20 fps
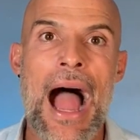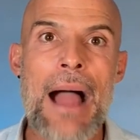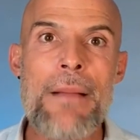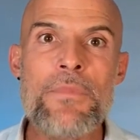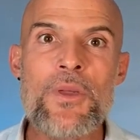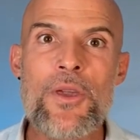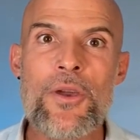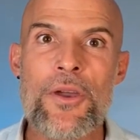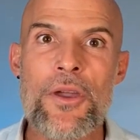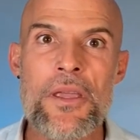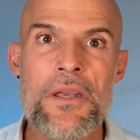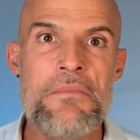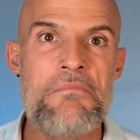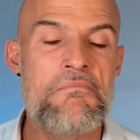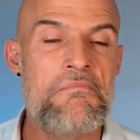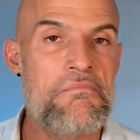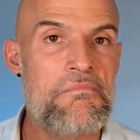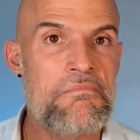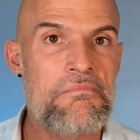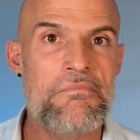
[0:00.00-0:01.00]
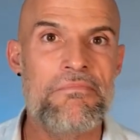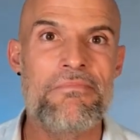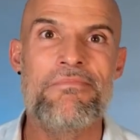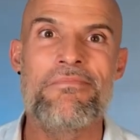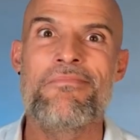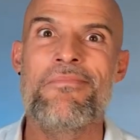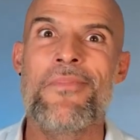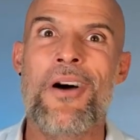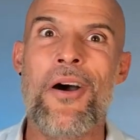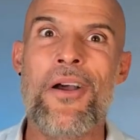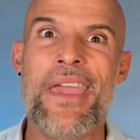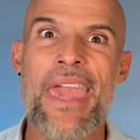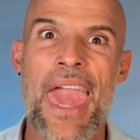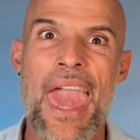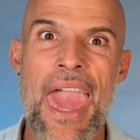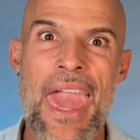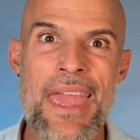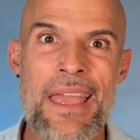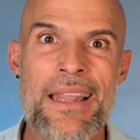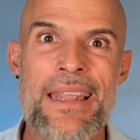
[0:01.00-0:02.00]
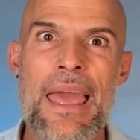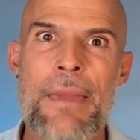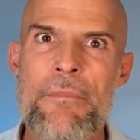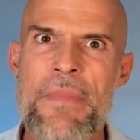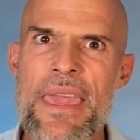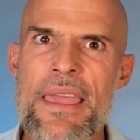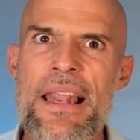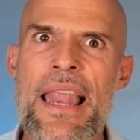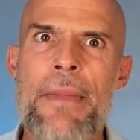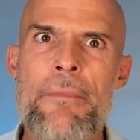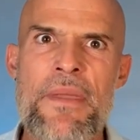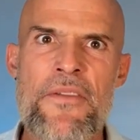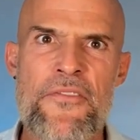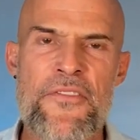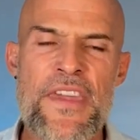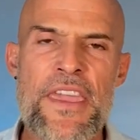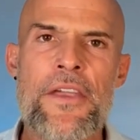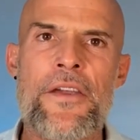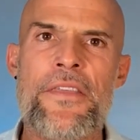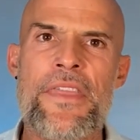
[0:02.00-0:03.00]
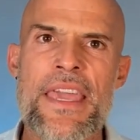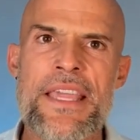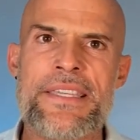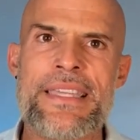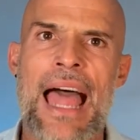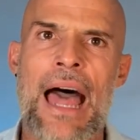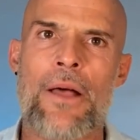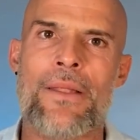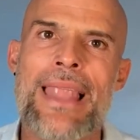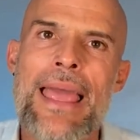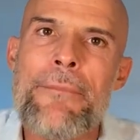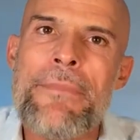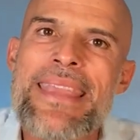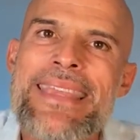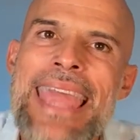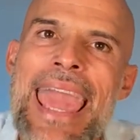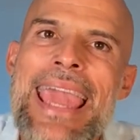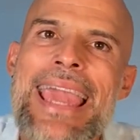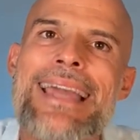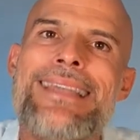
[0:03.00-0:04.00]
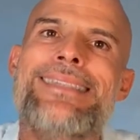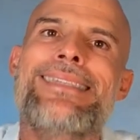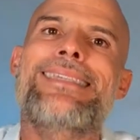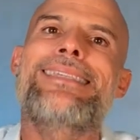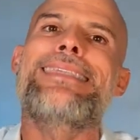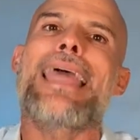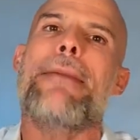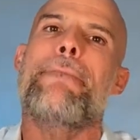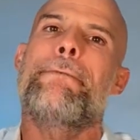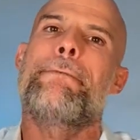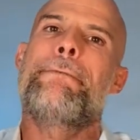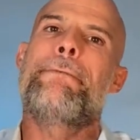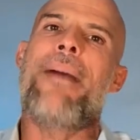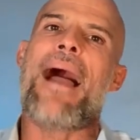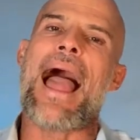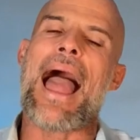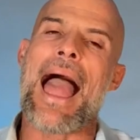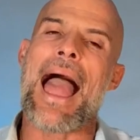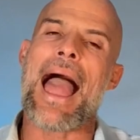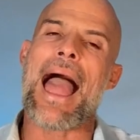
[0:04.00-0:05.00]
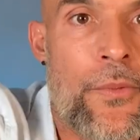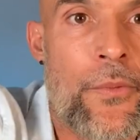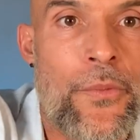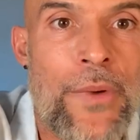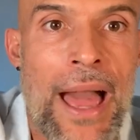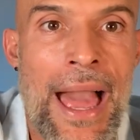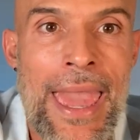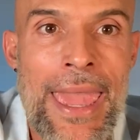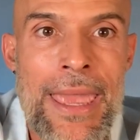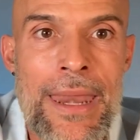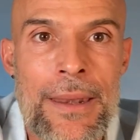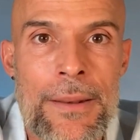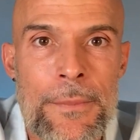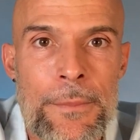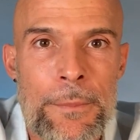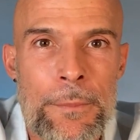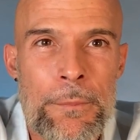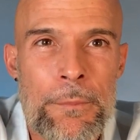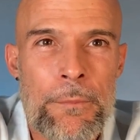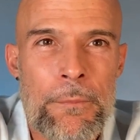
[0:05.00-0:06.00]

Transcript: I'm good. Okay, let me figure this out. Let me take a step, right?